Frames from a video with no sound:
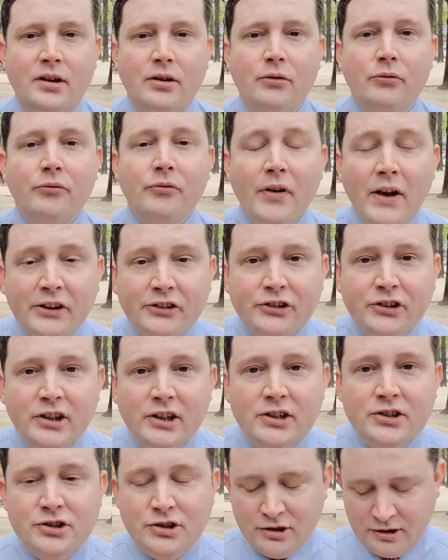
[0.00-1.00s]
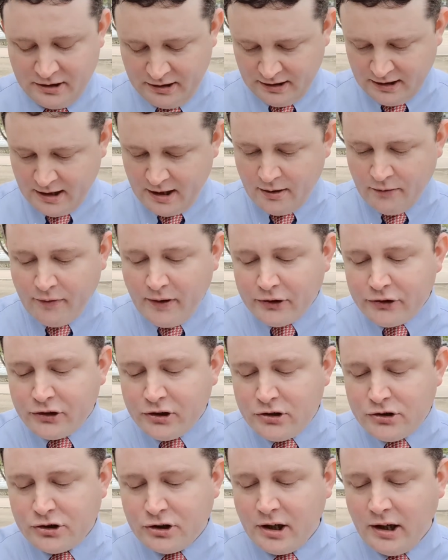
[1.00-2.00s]
Vestige.
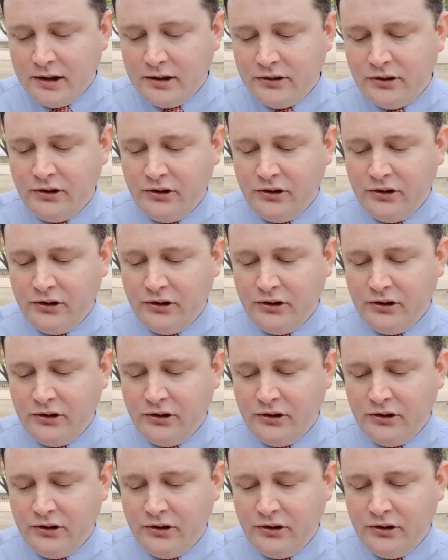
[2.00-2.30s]
Vestige, guys,